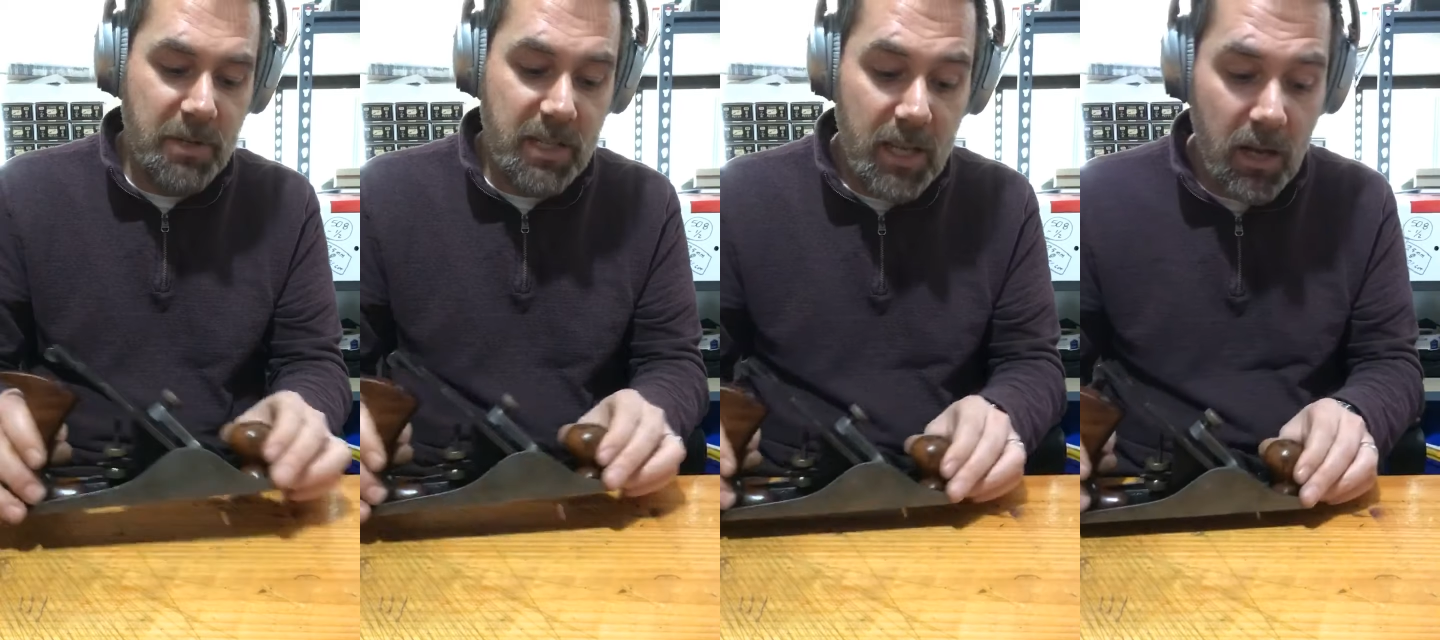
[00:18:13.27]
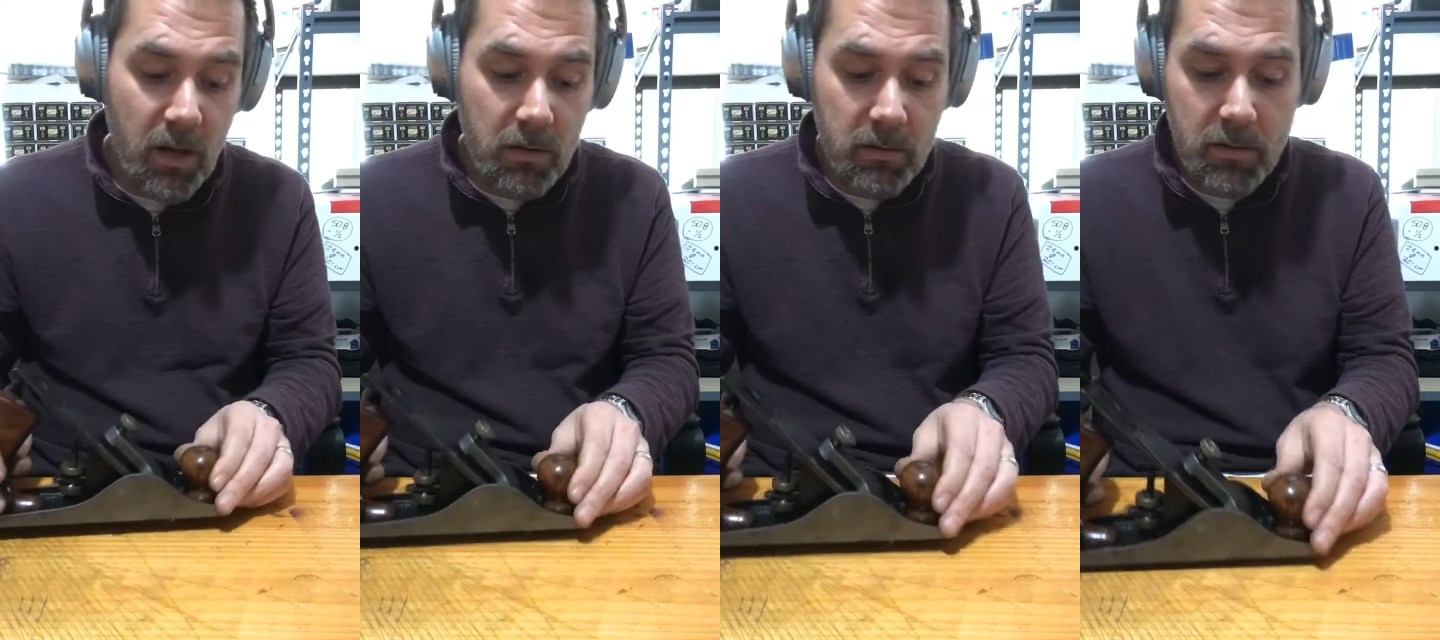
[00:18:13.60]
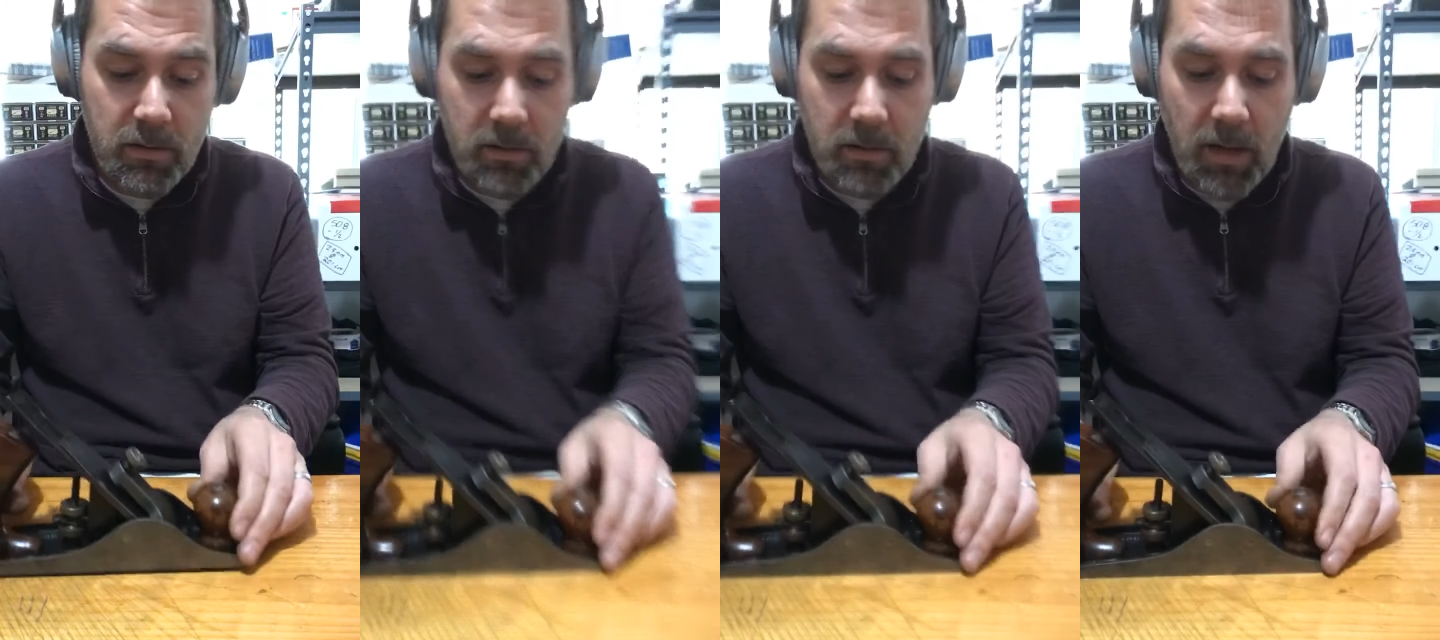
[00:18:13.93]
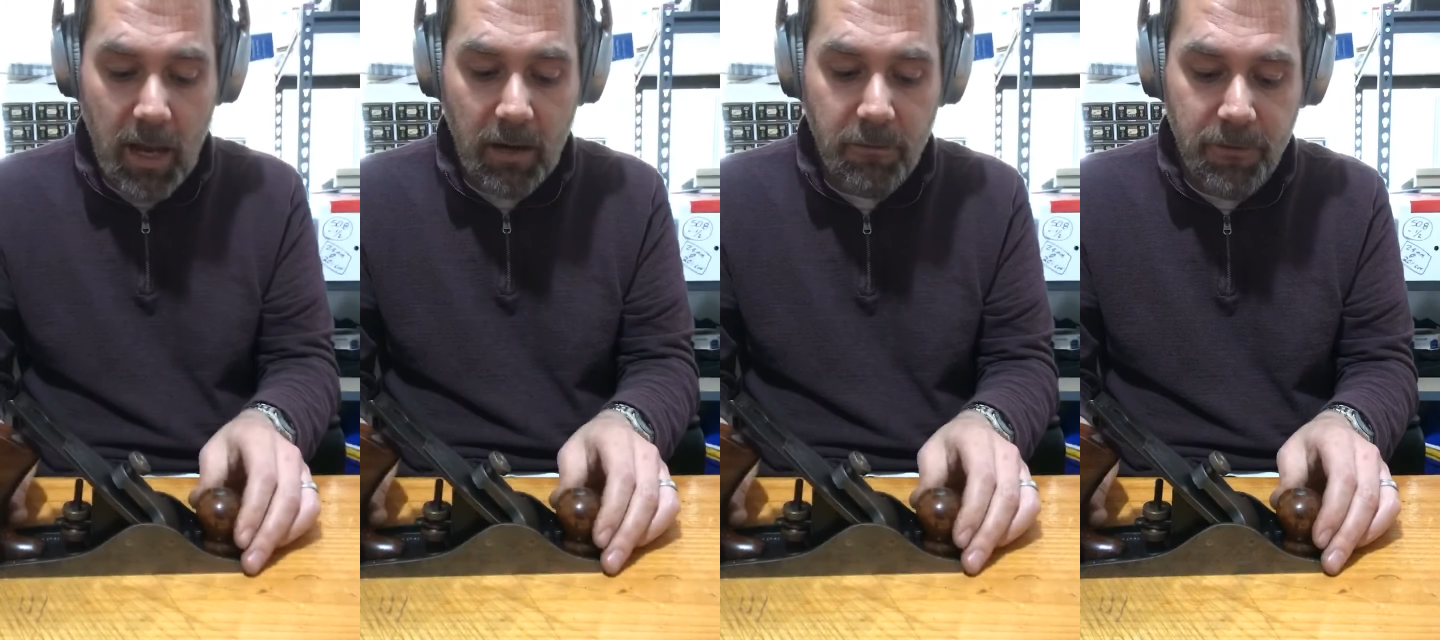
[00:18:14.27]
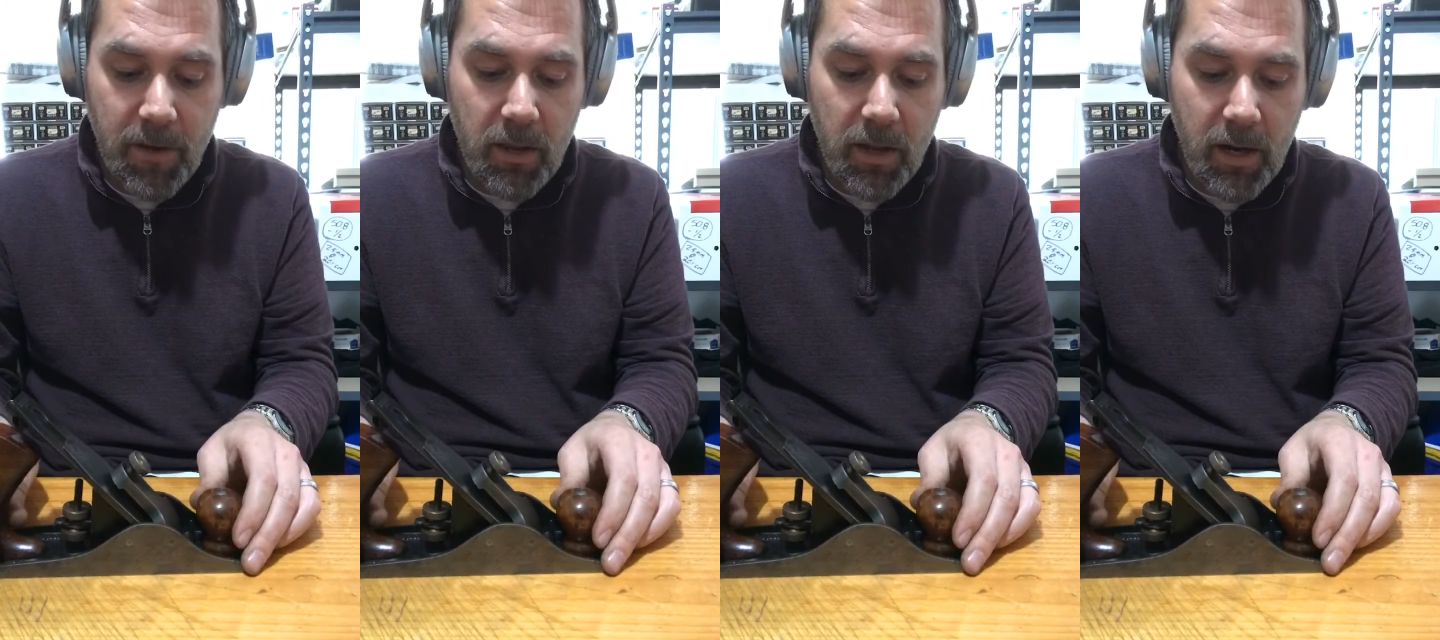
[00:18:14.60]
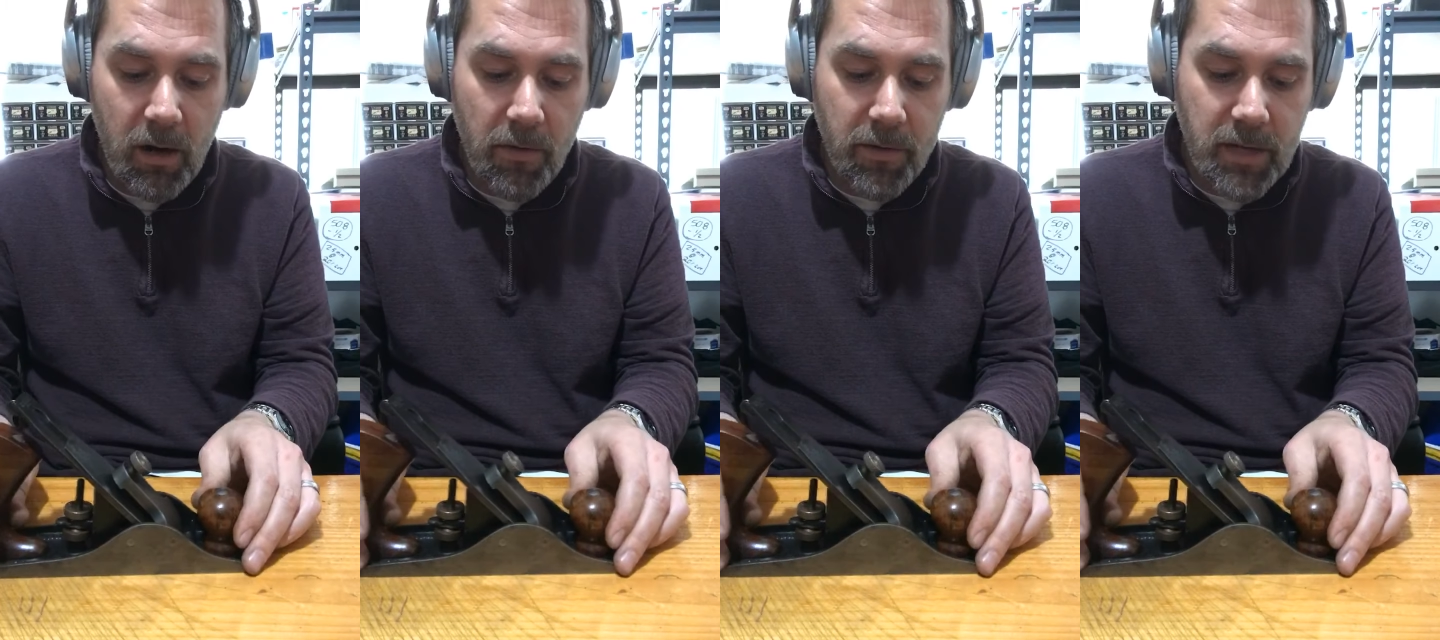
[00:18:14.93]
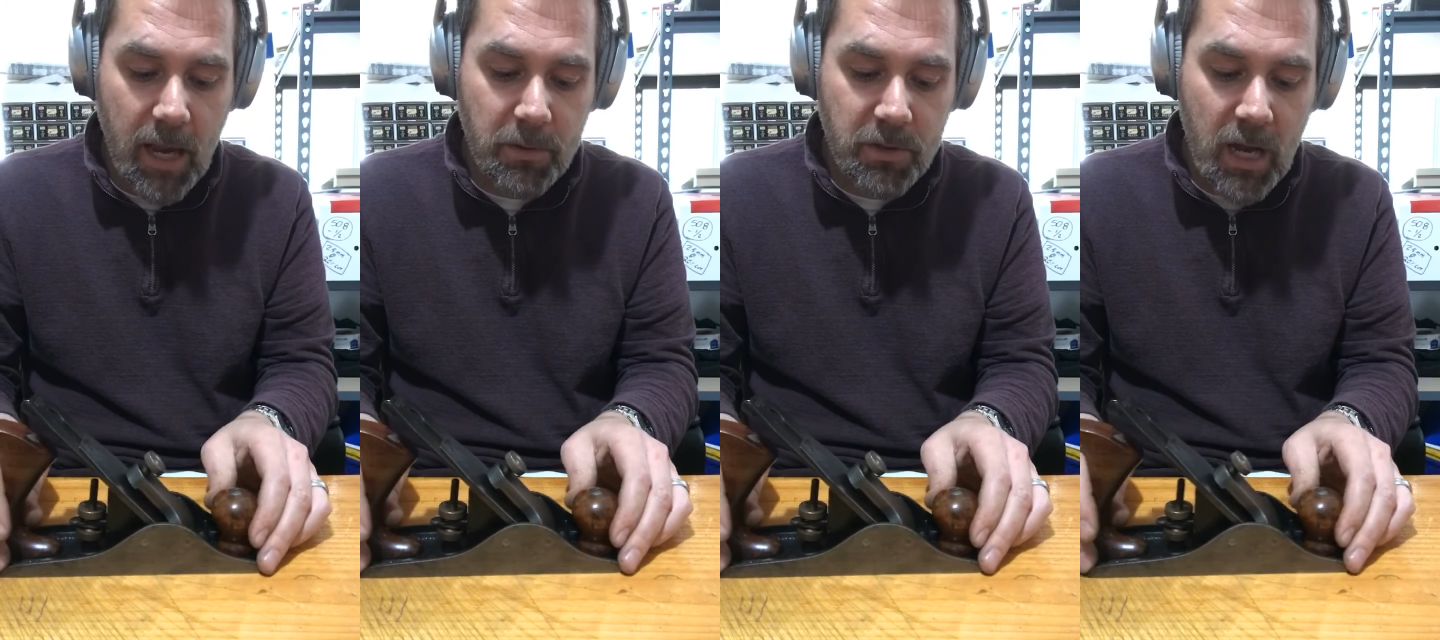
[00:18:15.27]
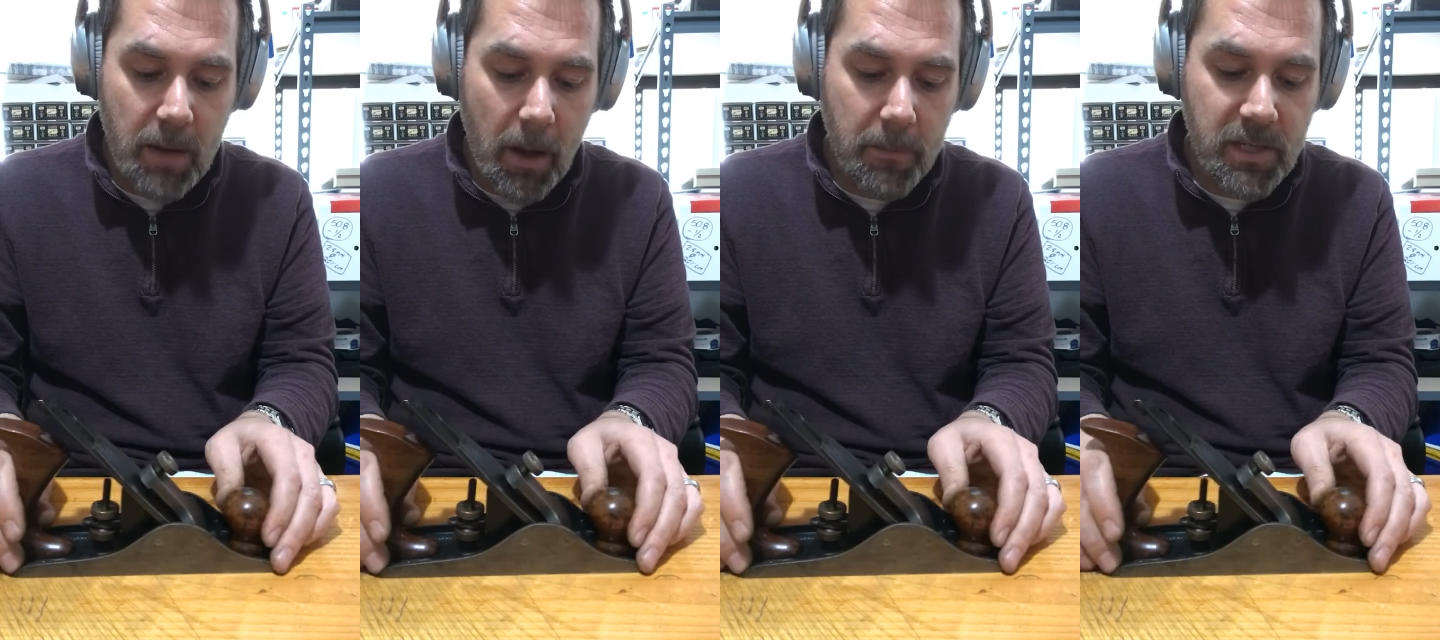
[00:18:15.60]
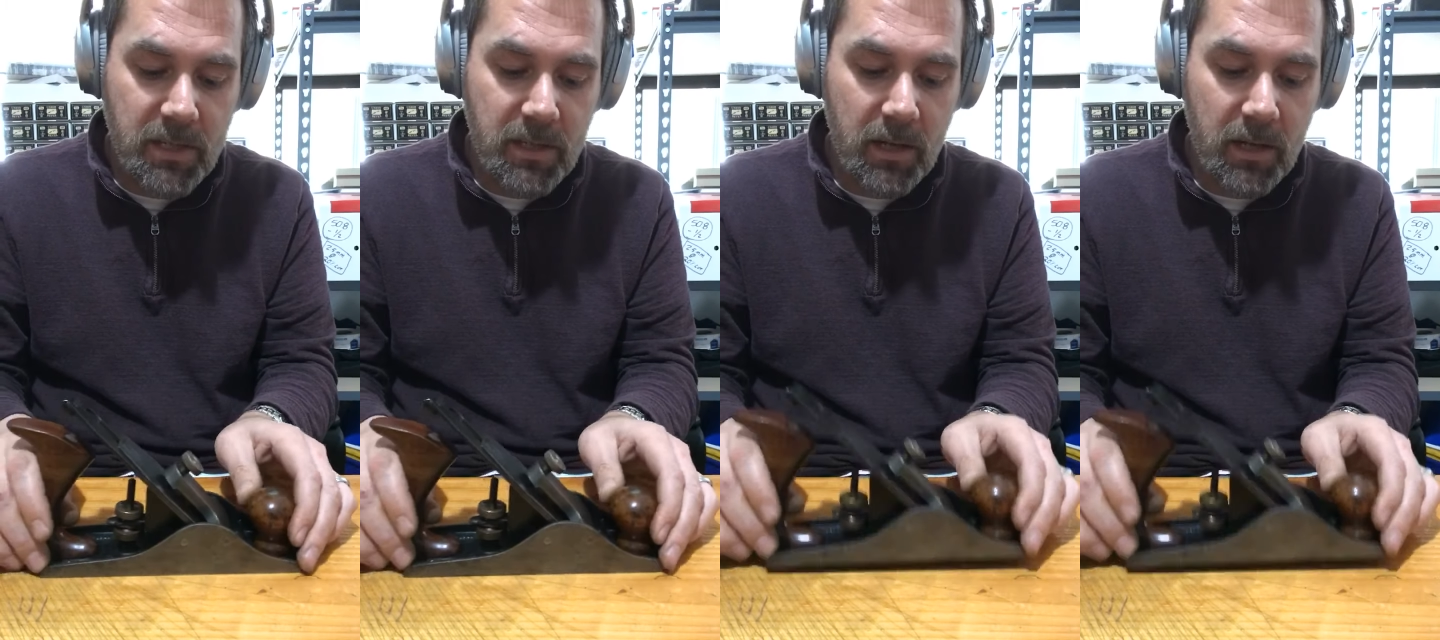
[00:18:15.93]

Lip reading: And I'm still, I can feel it here on the tabletop.